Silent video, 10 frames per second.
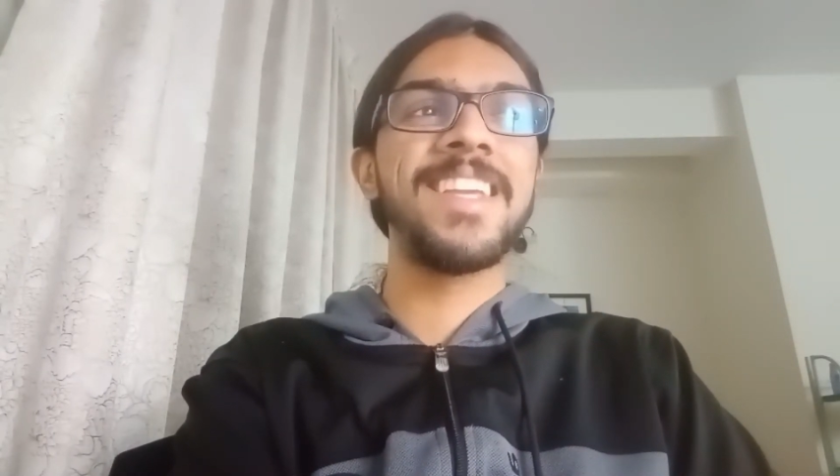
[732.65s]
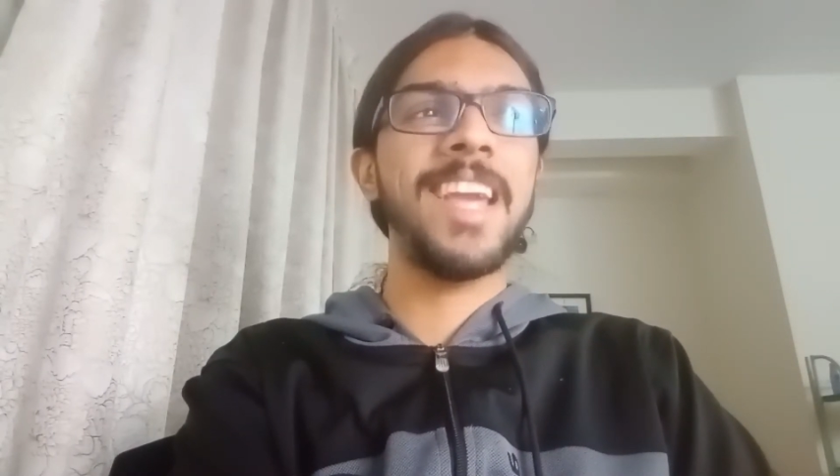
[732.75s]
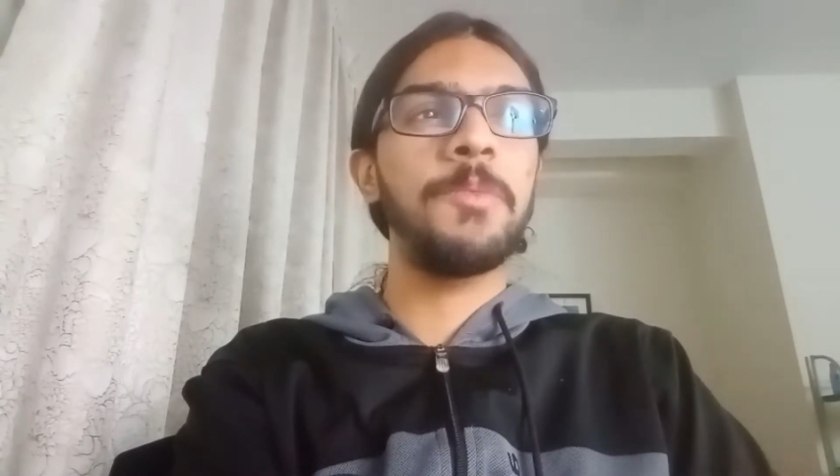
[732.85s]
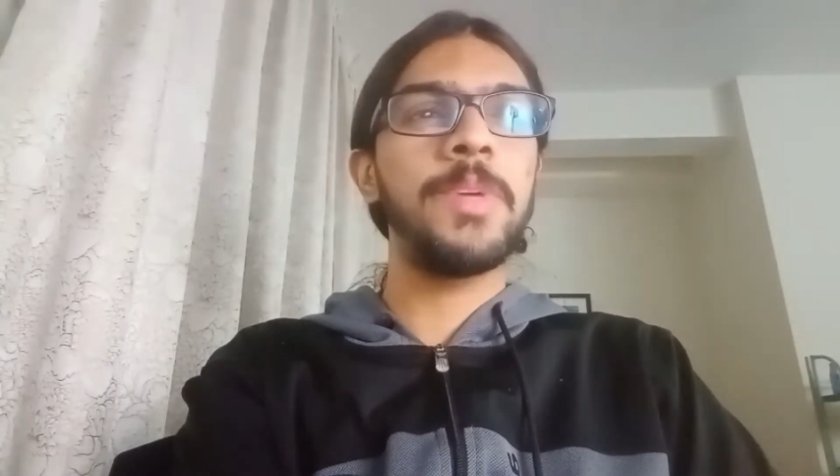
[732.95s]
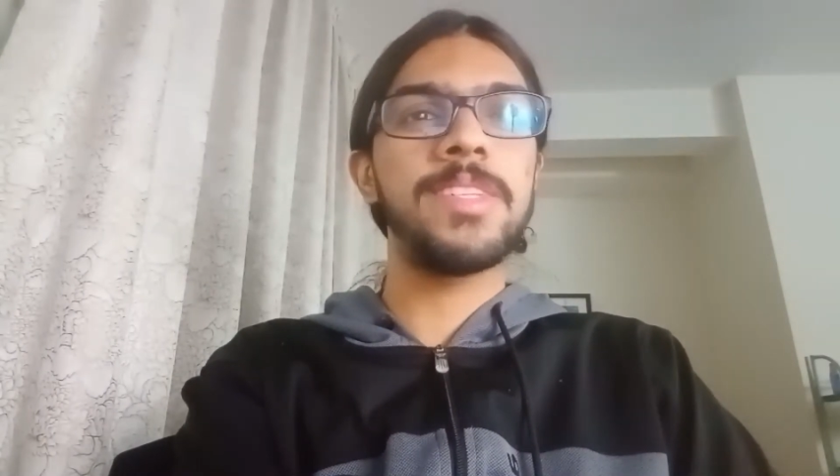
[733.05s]

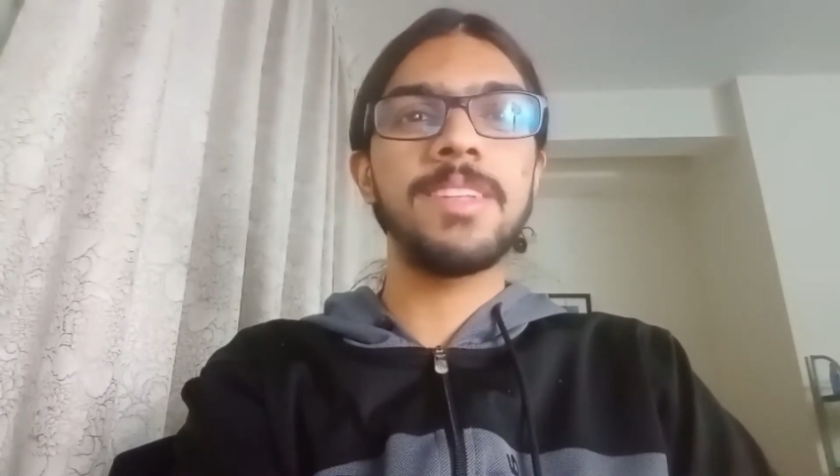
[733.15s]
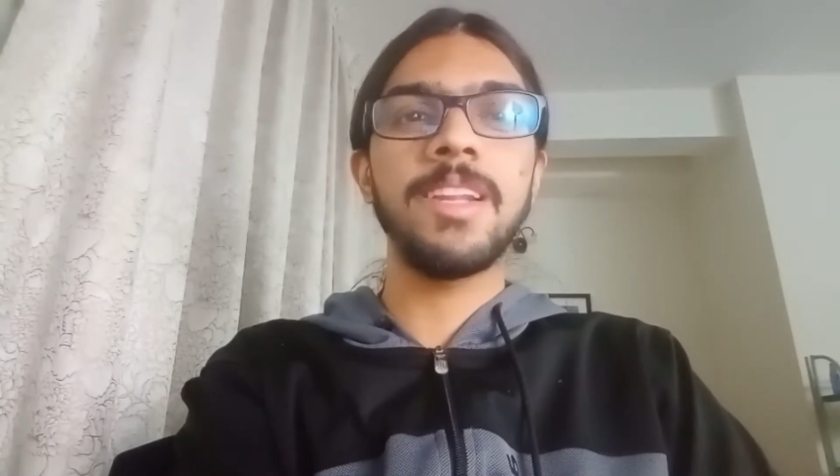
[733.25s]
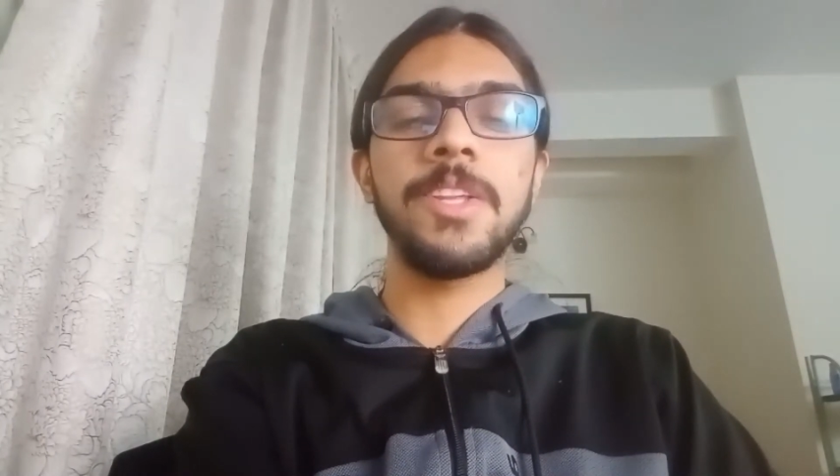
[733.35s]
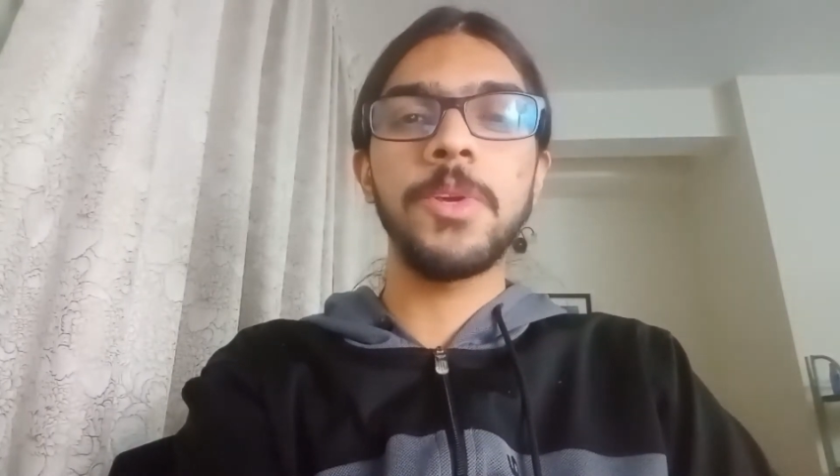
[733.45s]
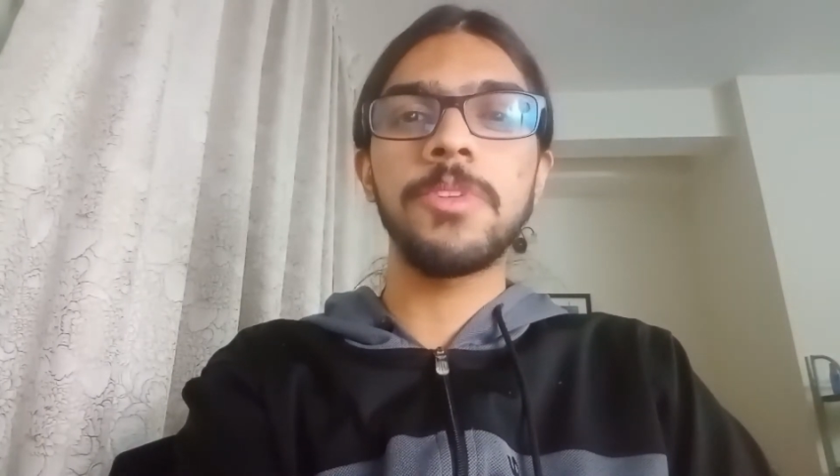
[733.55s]
Can we still
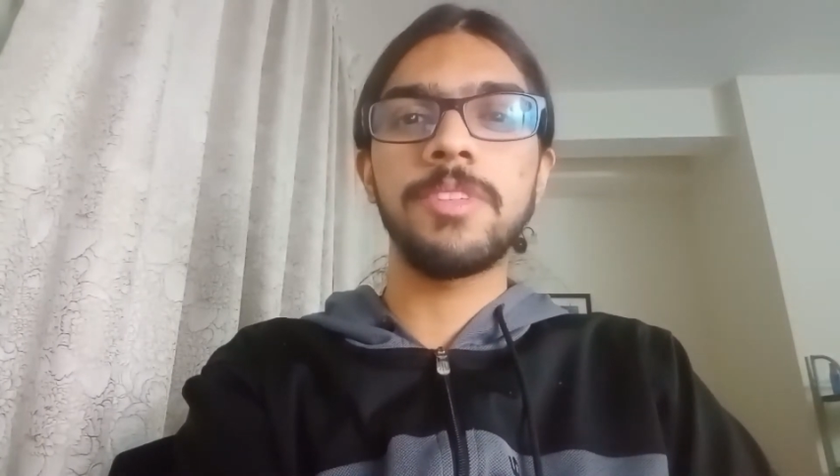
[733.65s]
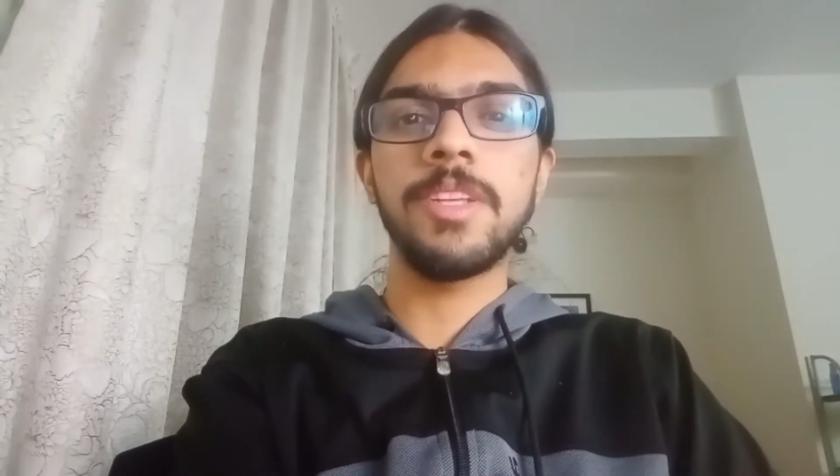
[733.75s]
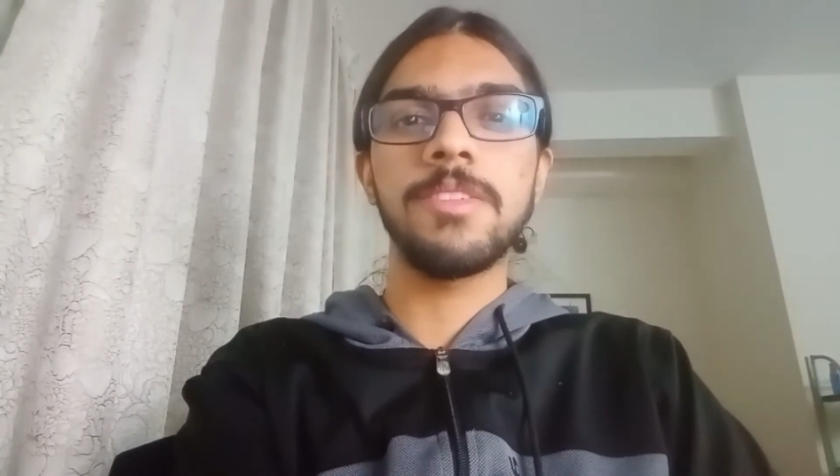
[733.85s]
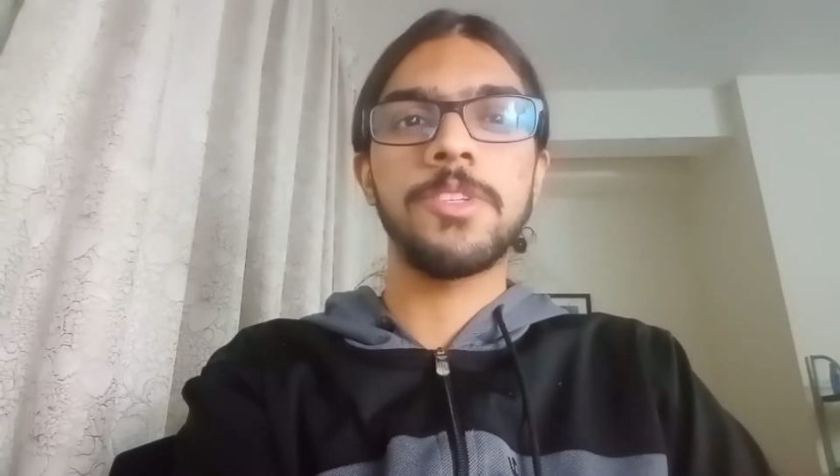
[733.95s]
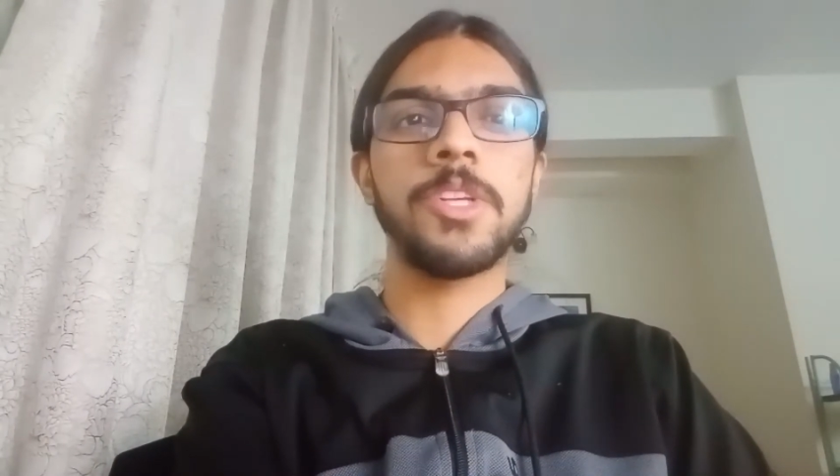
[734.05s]
use these